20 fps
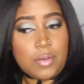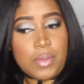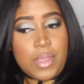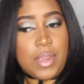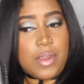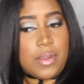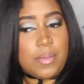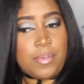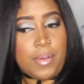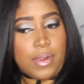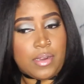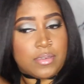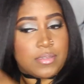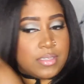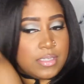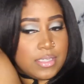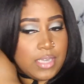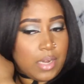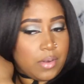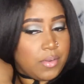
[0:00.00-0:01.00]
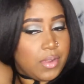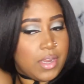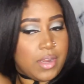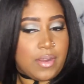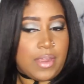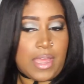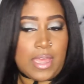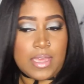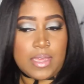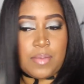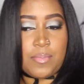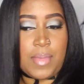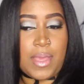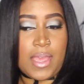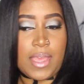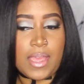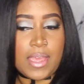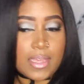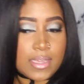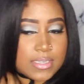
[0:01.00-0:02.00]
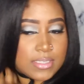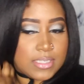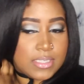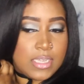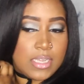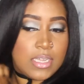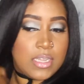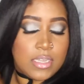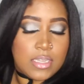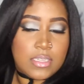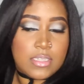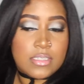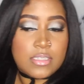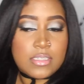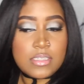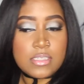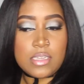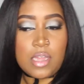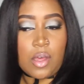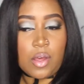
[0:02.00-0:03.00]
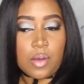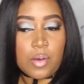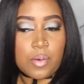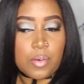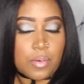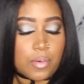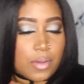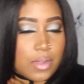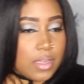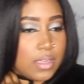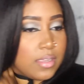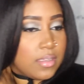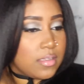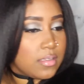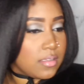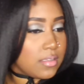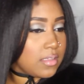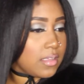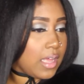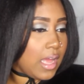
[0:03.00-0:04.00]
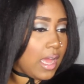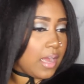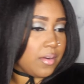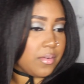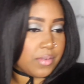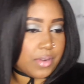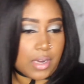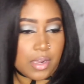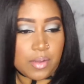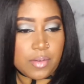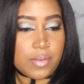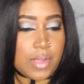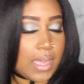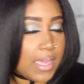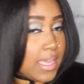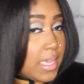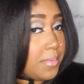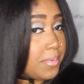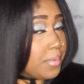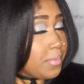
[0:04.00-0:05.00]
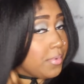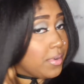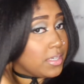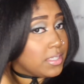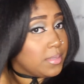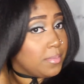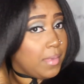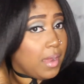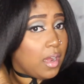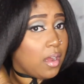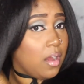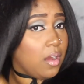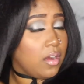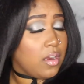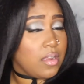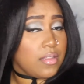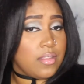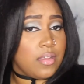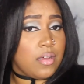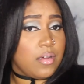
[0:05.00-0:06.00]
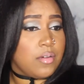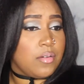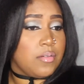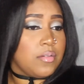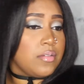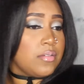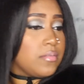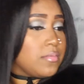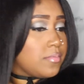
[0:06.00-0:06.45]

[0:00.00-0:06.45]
carry purses. I don't carry handbags. So I don't know. I keep a brush in my car though.